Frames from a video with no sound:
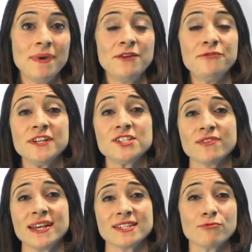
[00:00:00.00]

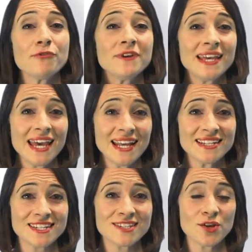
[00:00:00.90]
beneficiaries are often keen
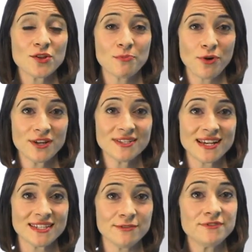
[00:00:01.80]
to start the
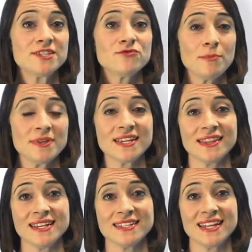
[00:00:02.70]
process of distributing
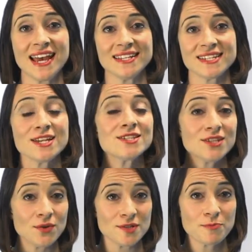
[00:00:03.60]
the estate as
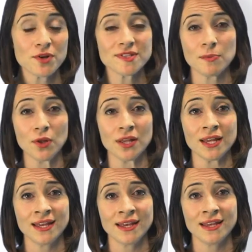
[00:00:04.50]
soon as possible.
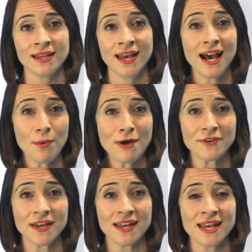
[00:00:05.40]

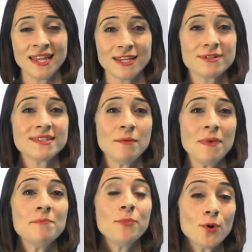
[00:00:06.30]
However, there are some
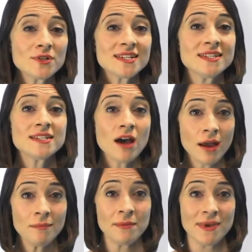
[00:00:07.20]
important
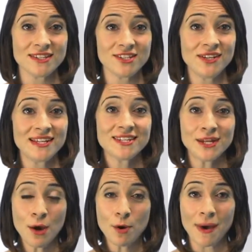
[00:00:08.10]
time limits you need to
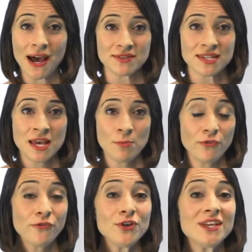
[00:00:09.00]
know about
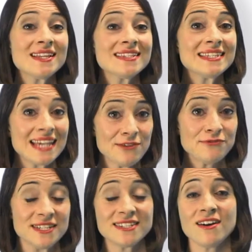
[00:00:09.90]
before you can
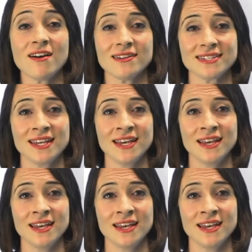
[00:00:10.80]
safely start.